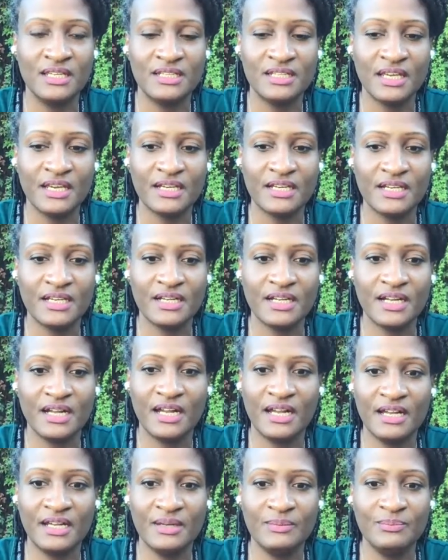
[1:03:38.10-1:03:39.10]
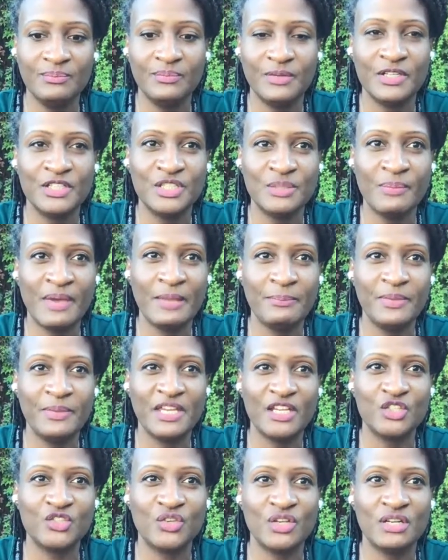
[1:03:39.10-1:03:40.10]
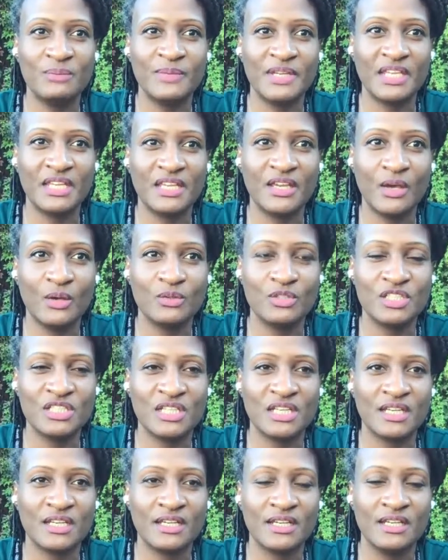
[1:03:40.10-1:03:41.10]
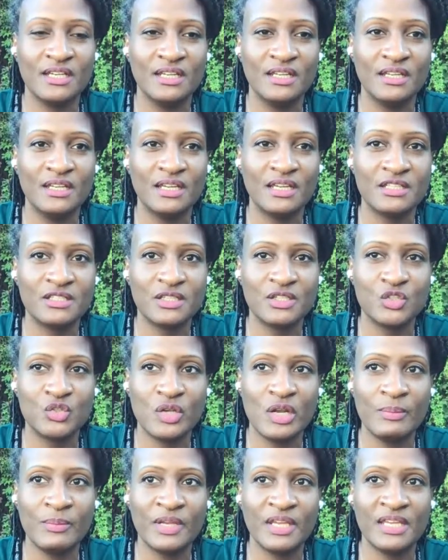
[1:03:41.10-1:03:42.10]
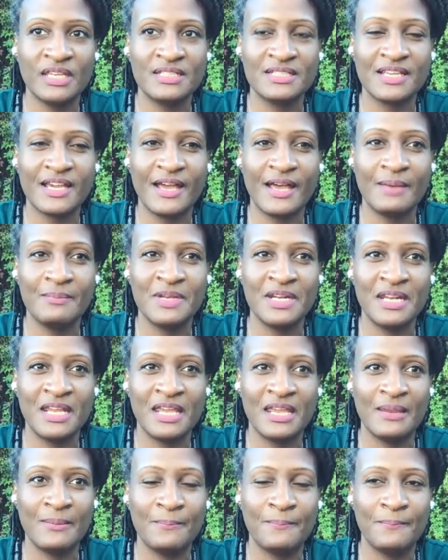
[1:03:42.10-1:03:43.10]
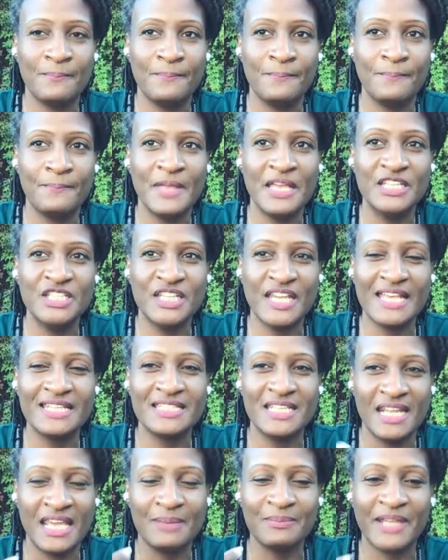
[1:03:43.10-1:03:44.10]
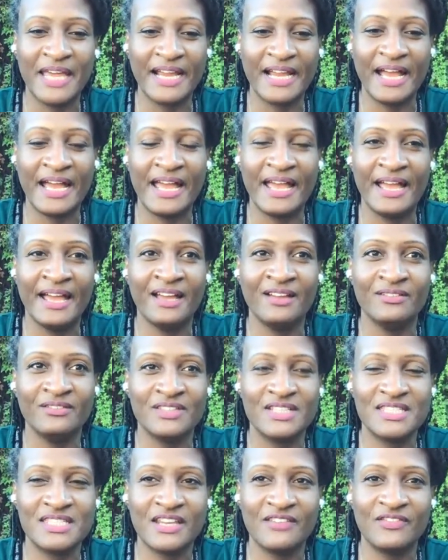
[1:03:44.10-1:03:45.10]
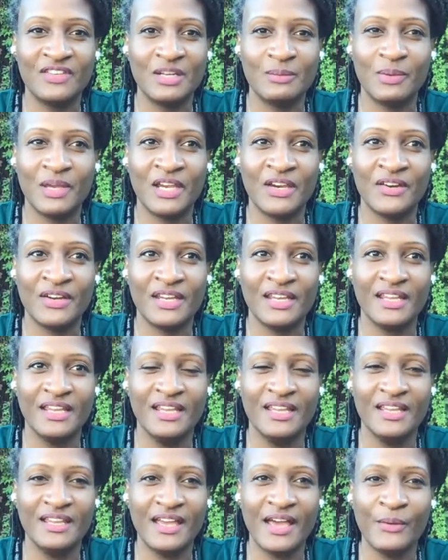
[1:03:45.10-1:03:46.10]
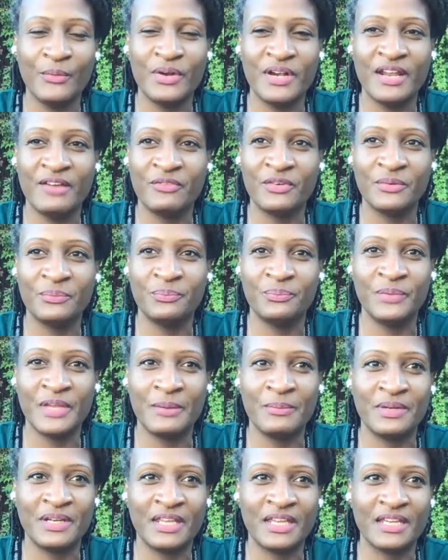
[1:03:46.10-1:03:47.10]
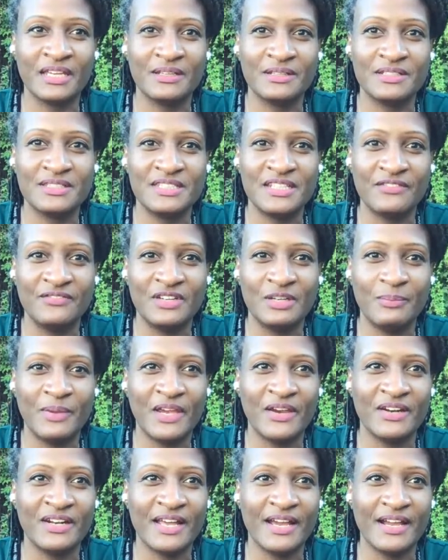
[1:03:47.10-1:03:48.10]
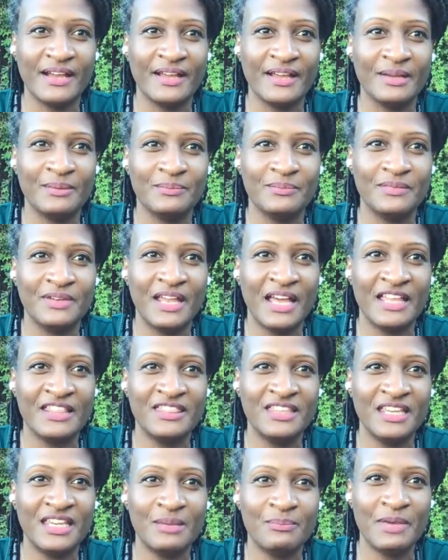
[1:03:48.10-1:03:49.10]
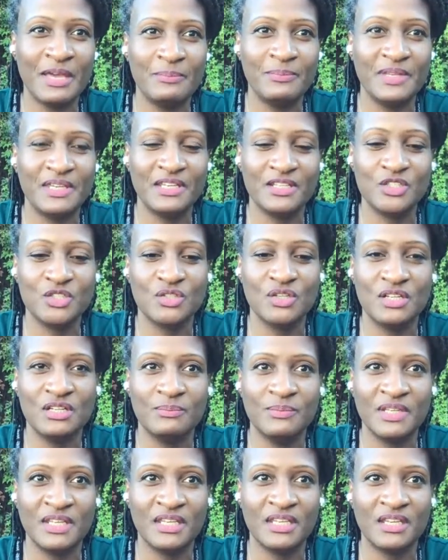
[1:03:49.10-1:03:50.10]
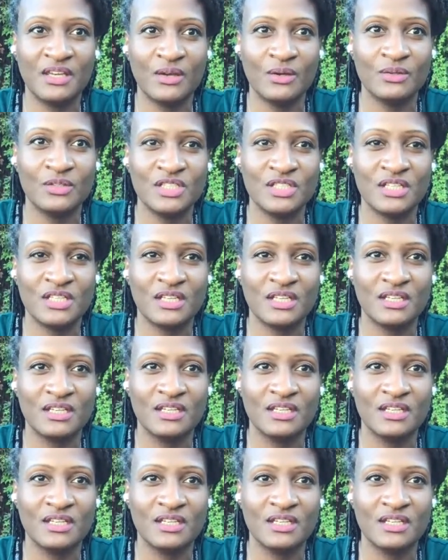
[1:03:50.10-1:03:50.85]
GHEE.com. Or she might be Katrina McGee Coaching because Katrina McGee is a common name. She has a name like I have, Stephanie Perry. I would never be able to get stephanieperry.com. I think it might be Katrina McGee Coaching.